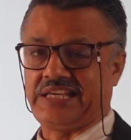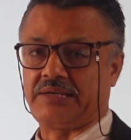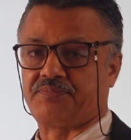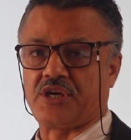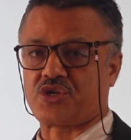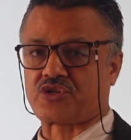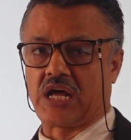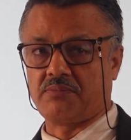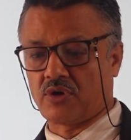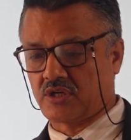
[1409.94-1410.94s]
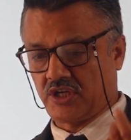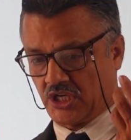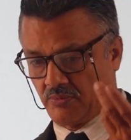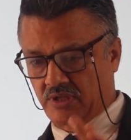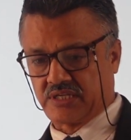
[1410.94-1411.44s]
APA style book,
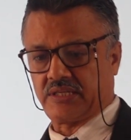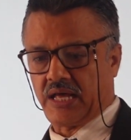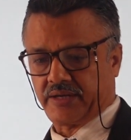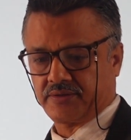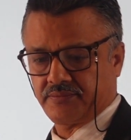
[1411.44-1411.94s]
you will see that.